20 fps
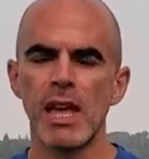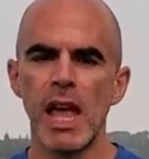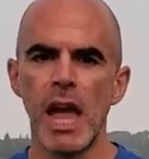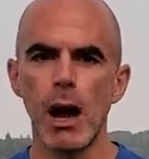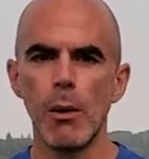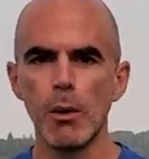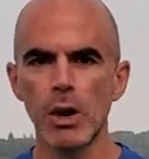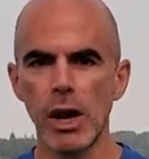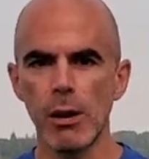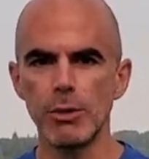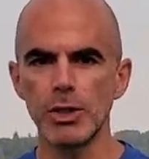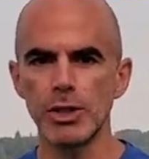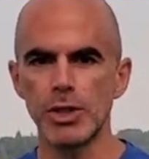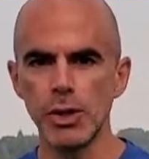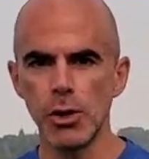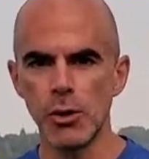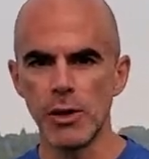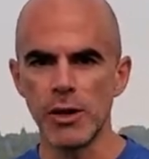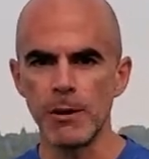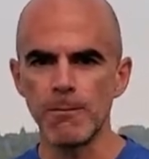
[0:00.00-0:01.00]
And what I was
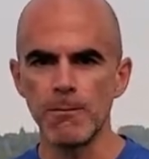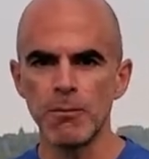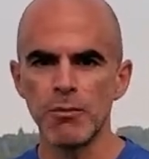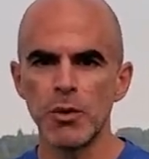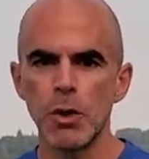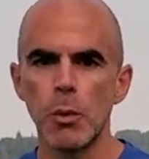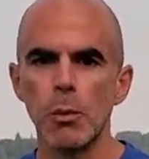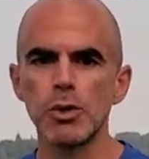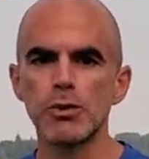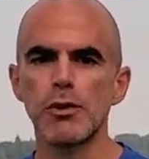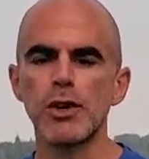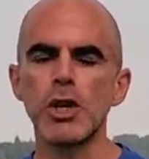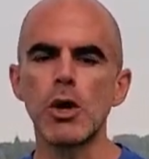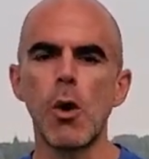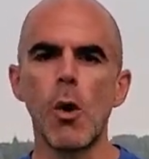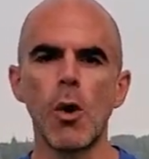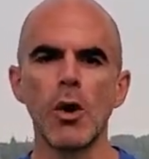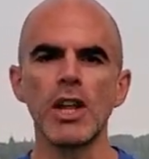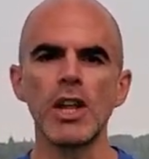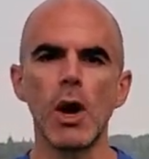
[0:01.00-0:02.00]
doing was
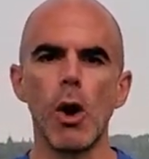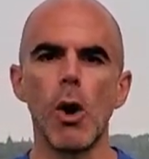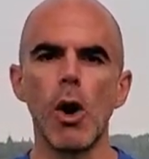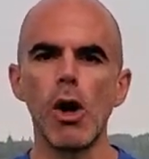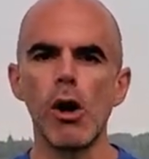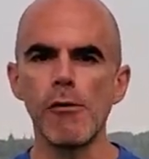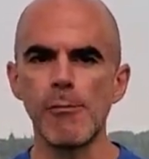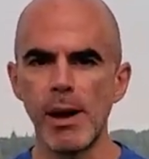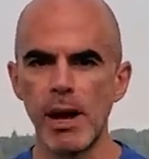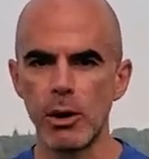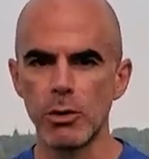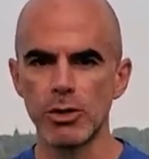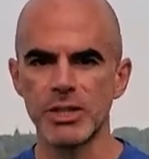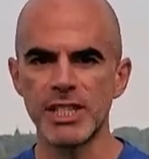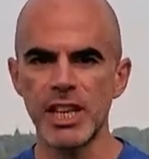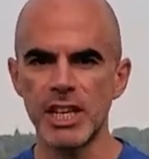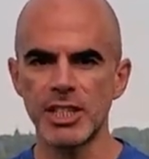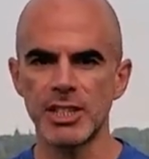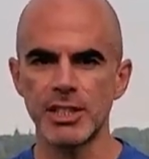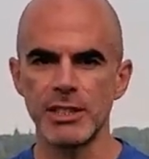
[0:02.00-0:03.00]
recording all of my own
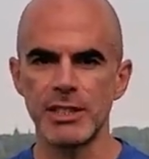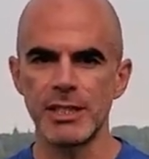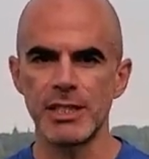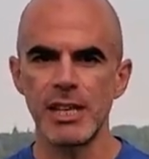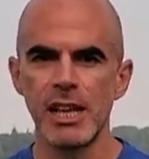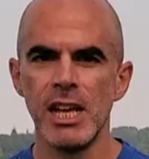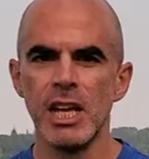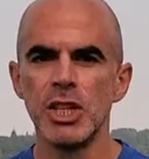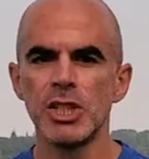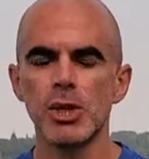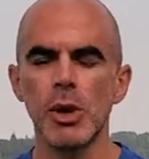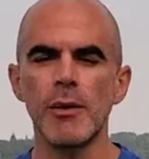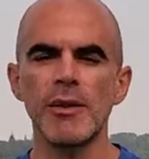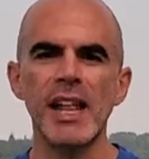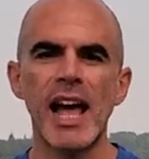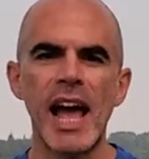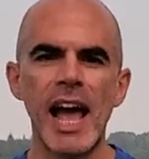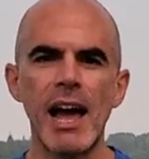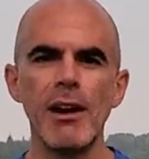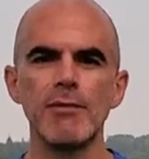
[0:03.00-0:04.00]
sessions so I would
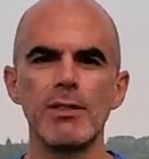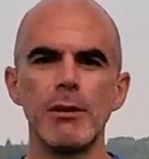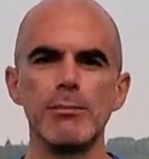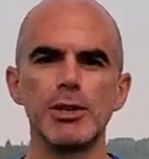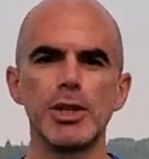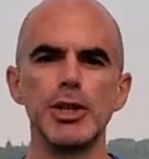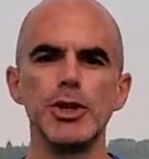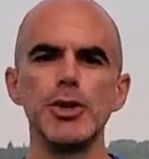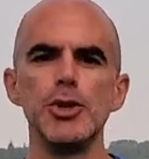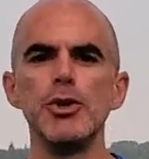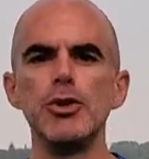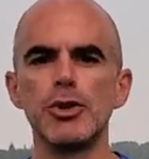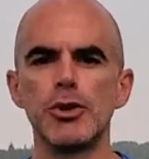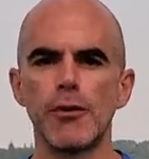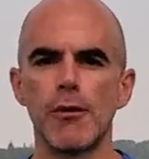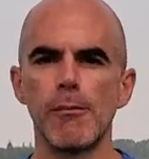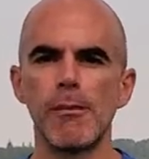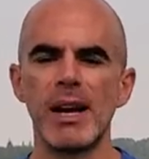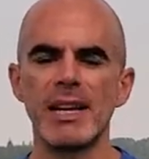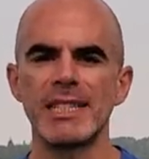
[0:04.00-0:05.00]
have them to use
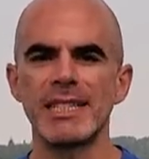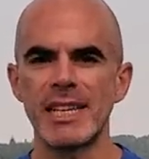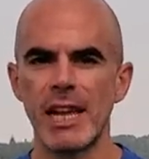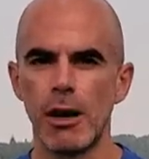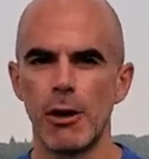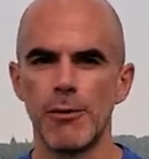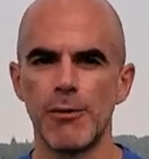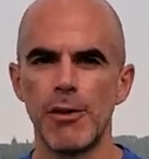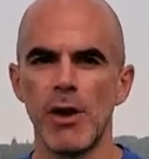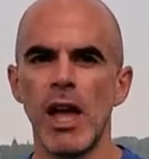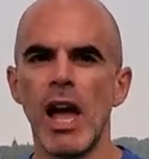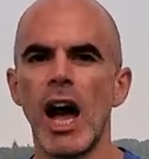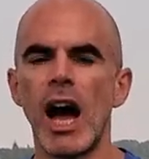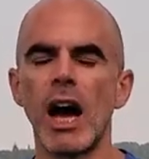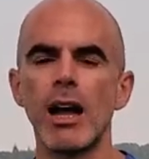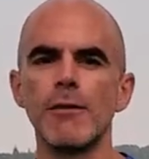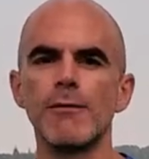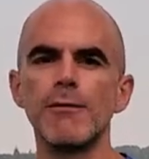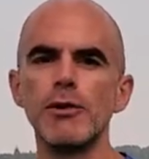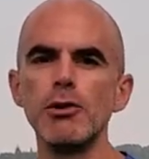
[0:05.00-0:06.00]
for myself
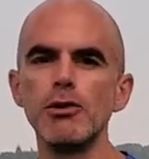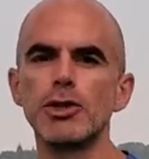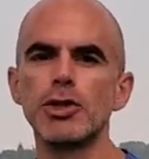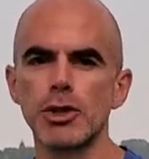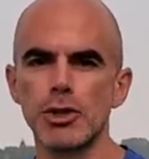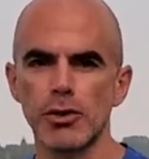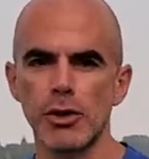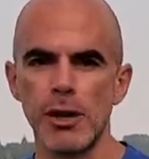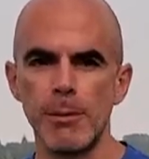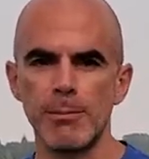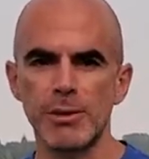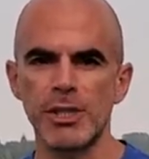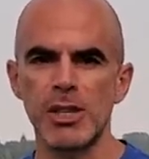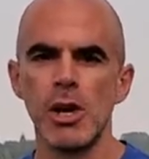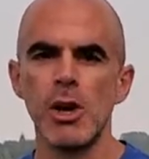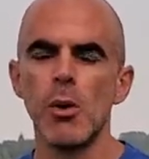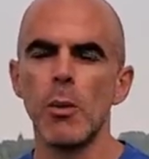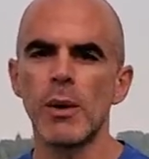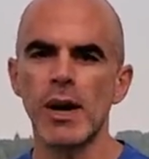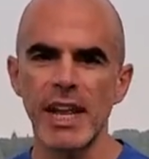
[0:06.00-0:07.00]
on future trips
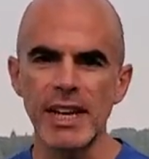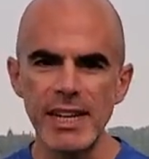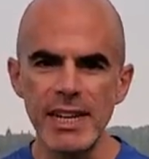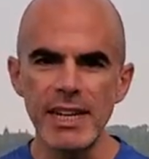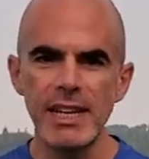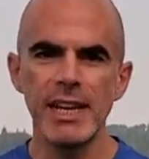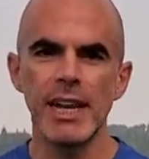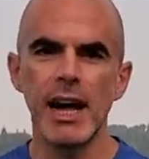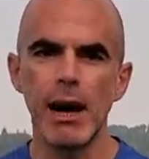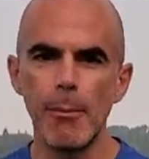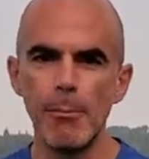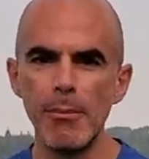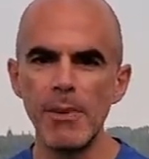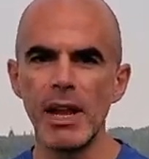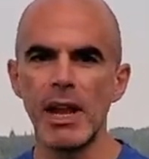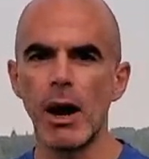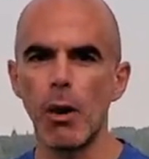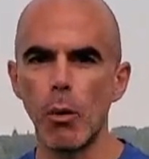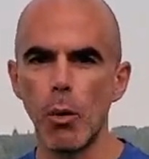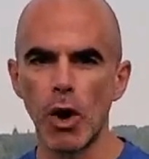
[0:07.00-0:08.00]
when I needed
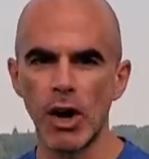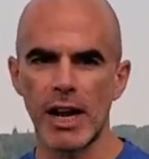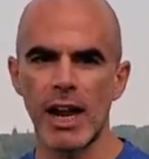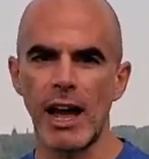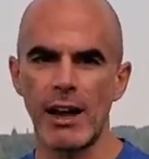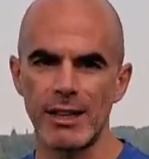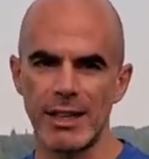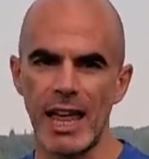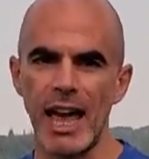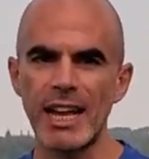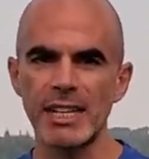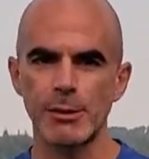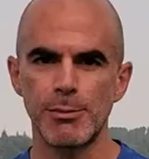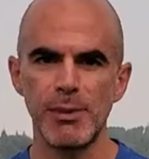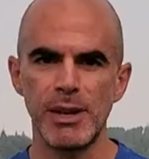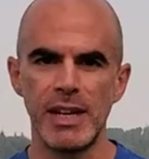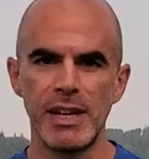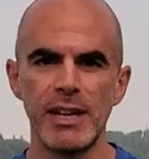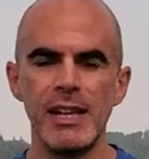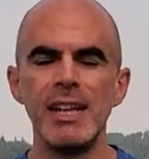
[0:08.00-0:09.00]
a workout last
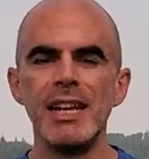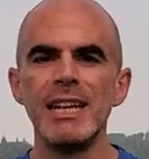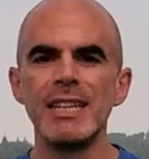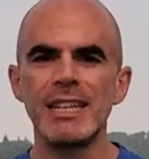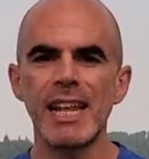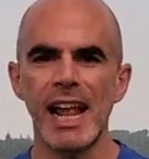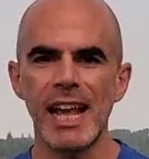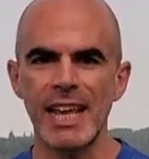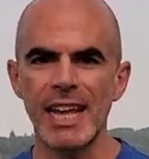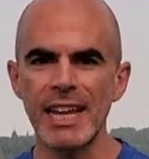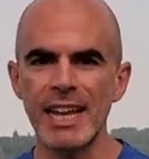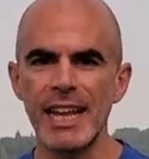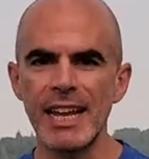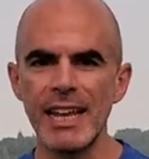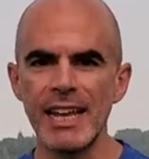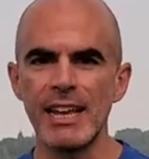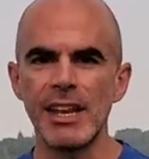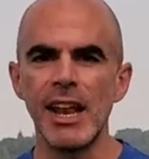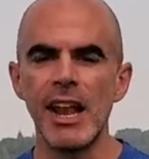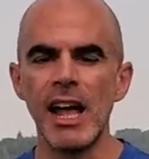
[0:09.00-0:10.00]
minute that I can get
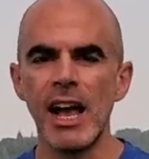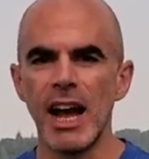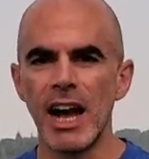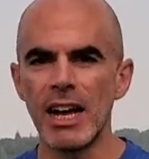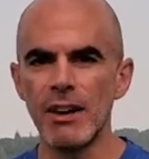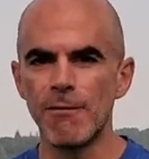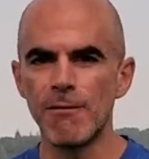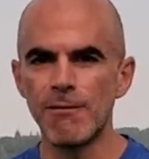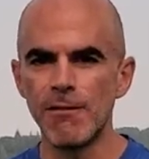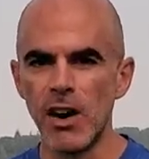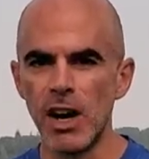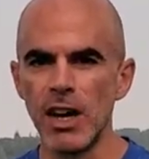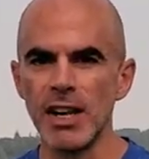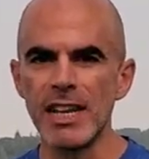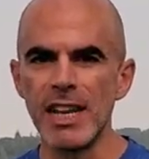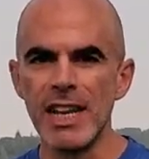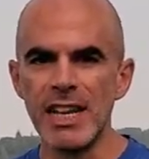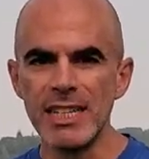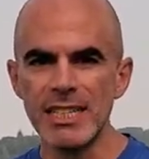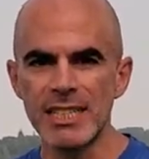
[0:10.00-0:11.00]
in, a
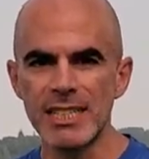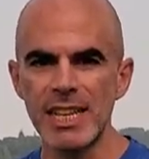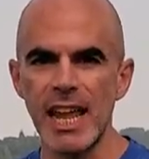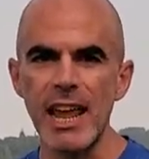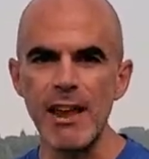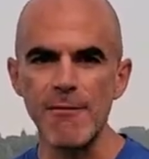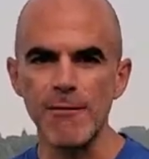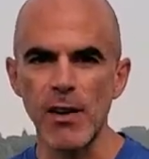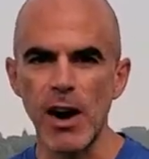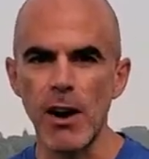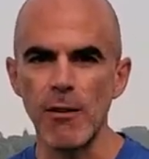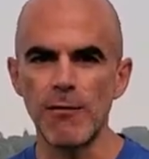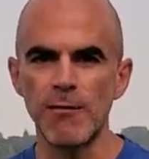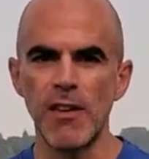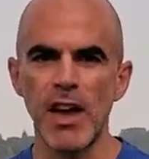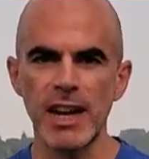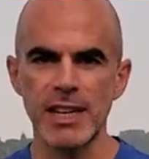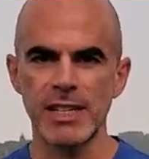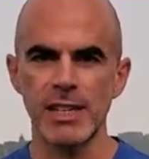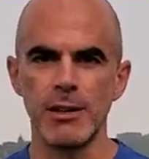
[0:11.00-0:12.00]
fun, safe,
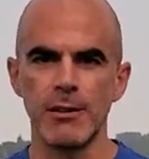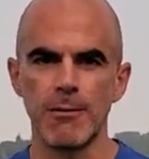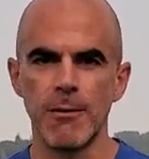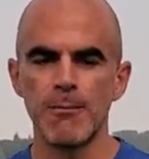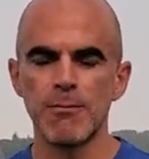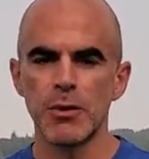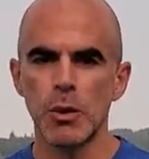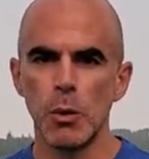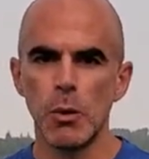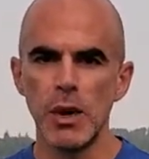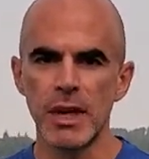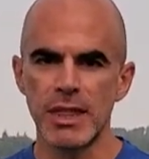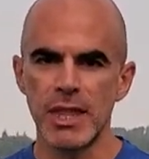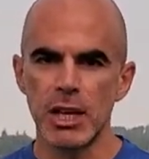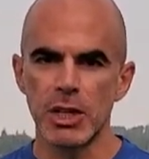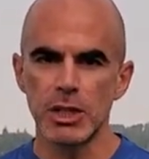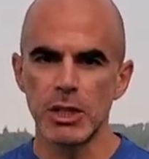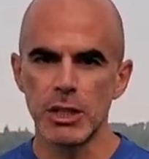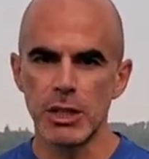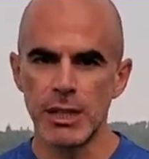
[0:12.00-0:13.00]
effective, with
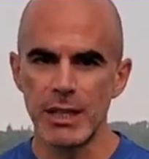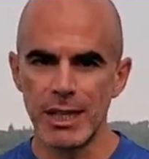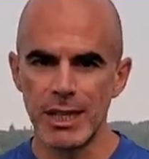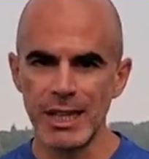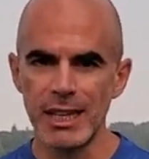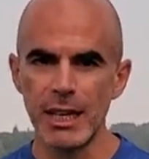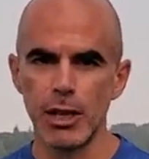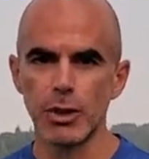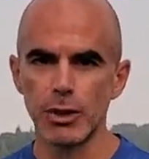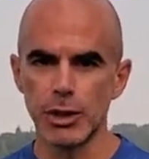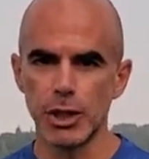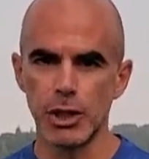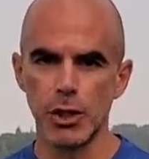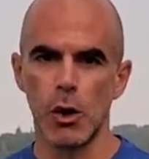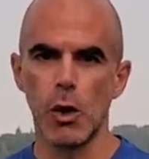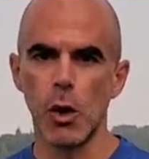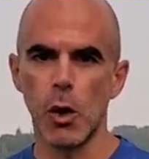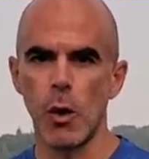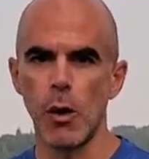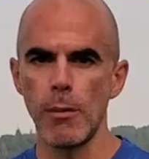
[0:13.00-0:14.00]
little to
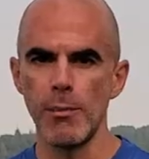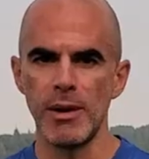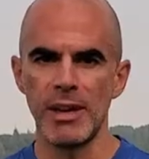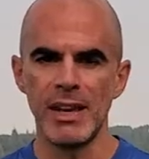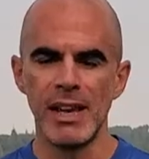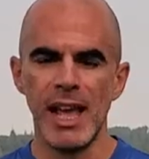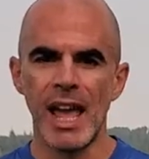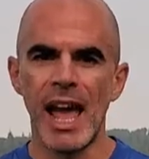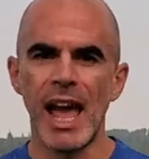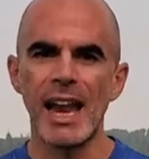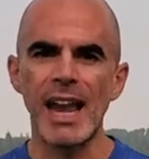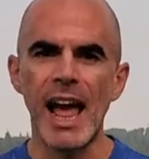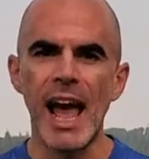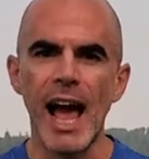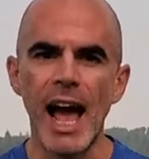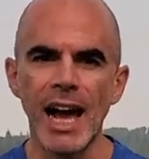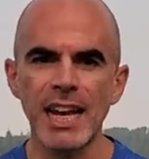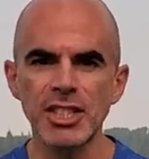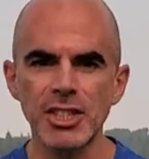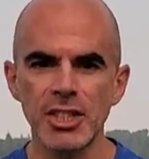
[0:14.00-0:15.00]
no equipment, and
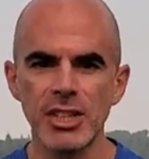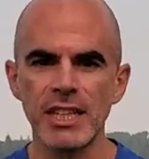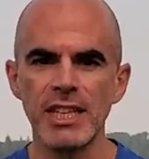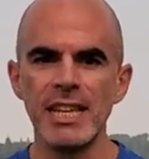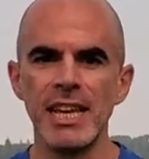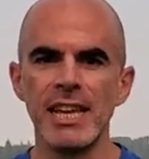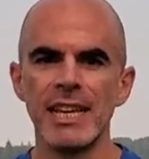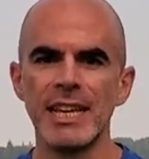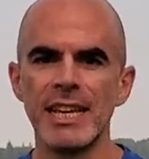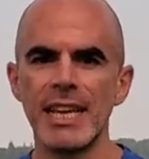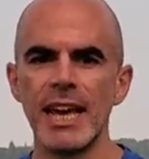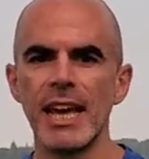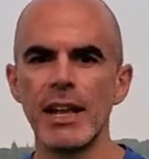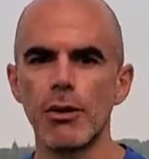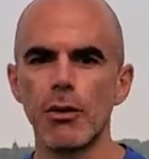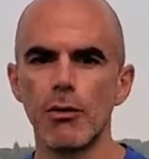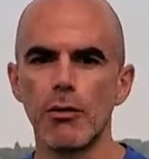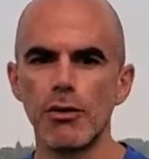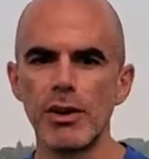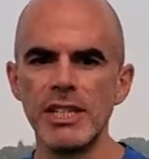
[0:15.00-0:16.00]
actually get
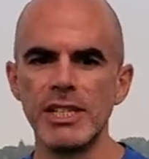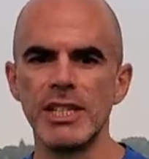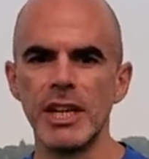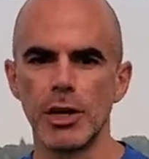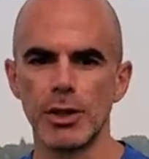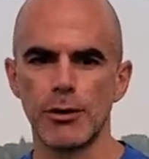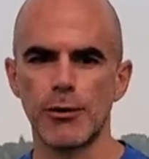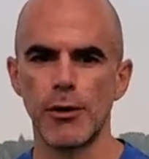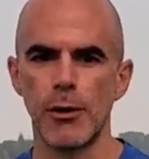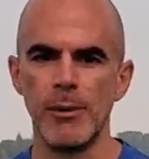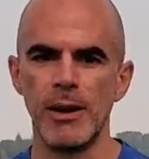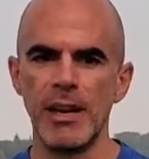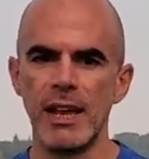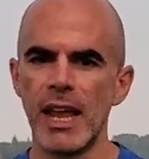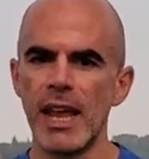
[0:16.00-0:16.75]
results from it.